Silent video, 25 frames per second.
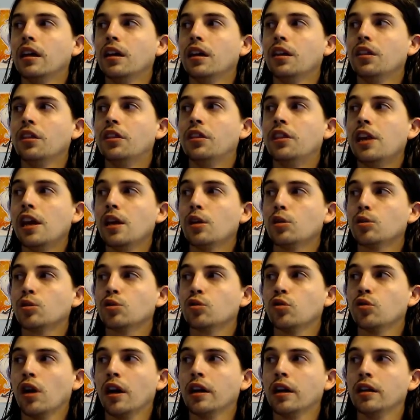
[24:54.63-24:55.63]
they are
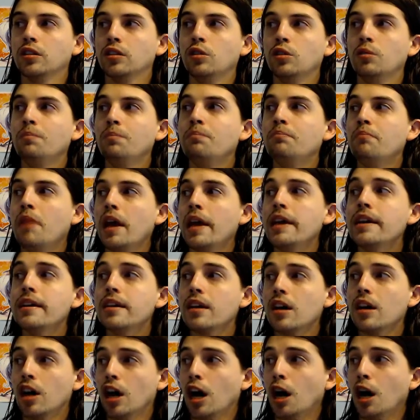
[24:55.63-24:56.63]
trying to make
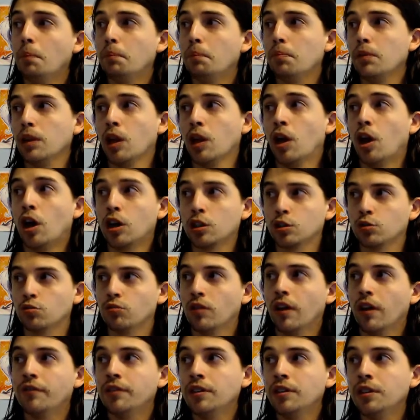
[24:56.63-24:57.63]
up lost
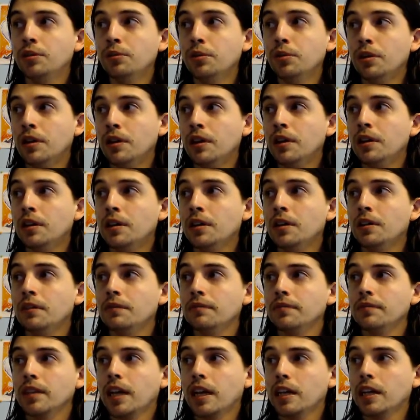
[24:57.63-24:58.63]
revenue
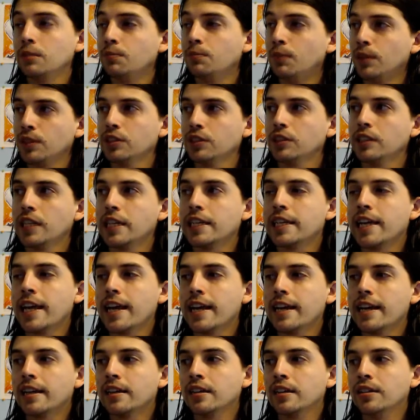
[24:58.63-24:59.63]
as much as they
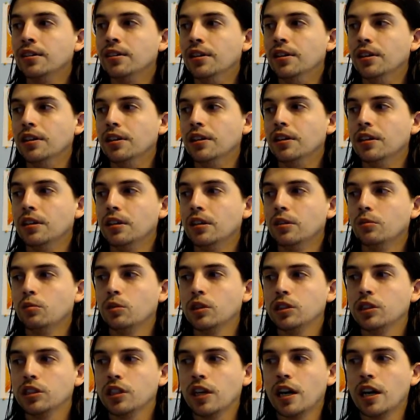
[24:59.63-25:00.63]
can,
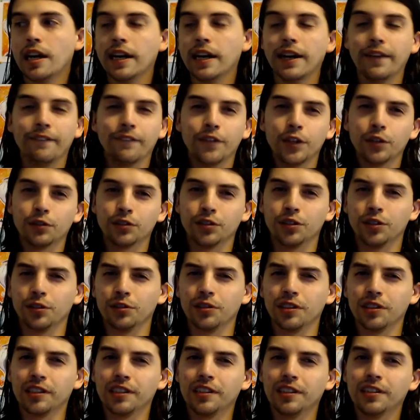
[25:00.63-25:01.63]
which kind of feels dirty.
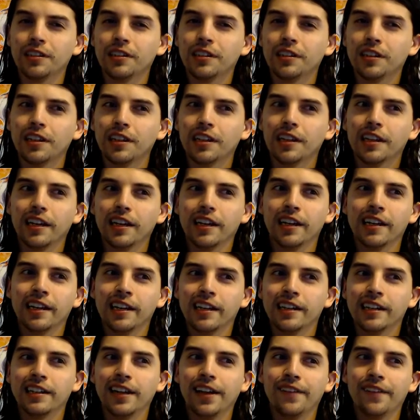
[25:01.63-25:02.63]

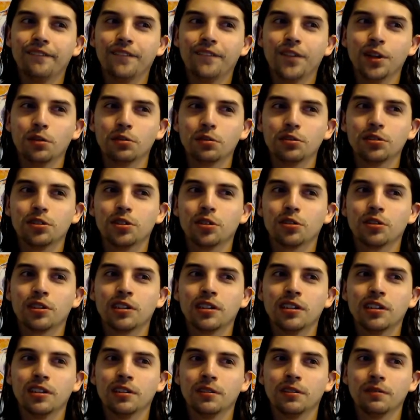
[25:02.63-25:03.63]
And it feels
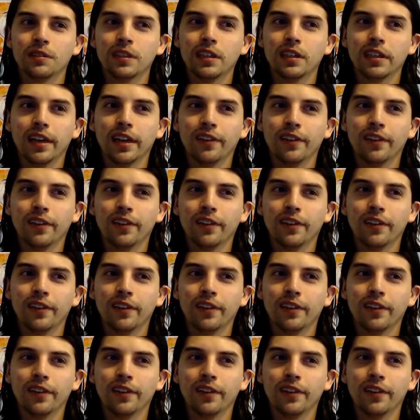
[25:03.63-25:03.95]
dirty if